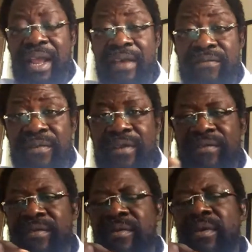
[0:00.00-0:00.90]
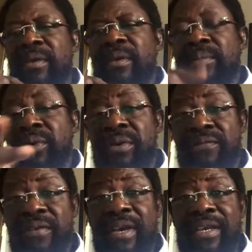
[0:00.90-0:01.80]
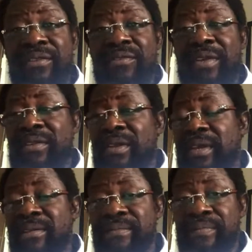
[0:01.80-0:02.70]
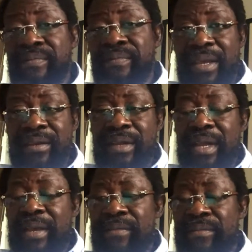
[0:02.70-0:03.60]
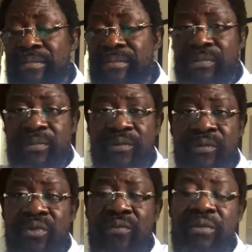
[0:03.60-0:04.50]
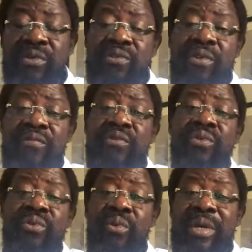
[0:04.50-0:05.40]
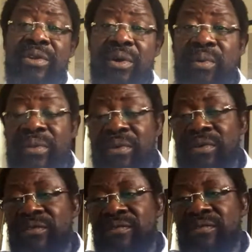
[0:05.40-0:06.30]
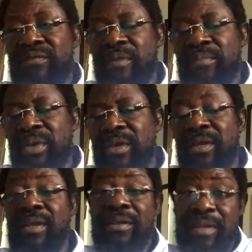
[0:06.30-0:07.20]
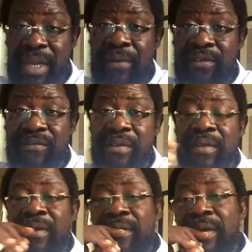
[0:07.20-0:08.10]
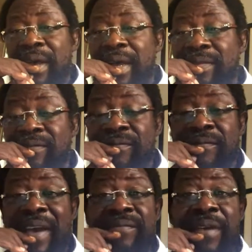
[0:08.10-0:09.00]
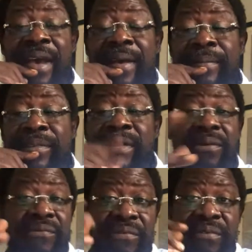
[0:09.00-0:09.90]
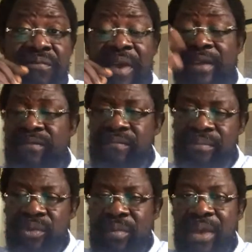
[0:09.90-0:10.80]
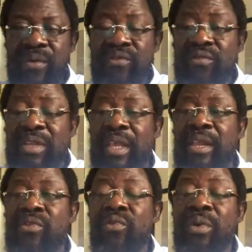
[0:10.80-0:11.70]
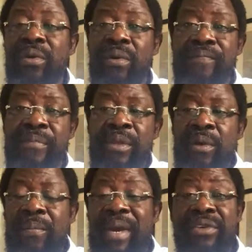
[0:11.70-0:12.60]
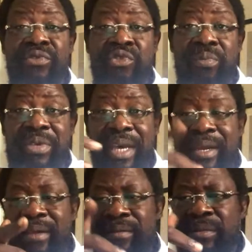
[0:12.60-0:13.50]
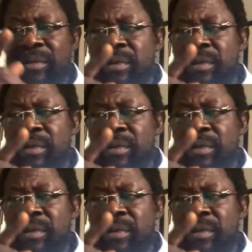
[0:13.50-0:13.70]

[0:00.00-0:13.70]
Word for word: I have raised. But if you are interested, and um, for, those, for those of you who were not with us from the beginning, that was at five um, 7.55, you might want to take a look on my YouTube channel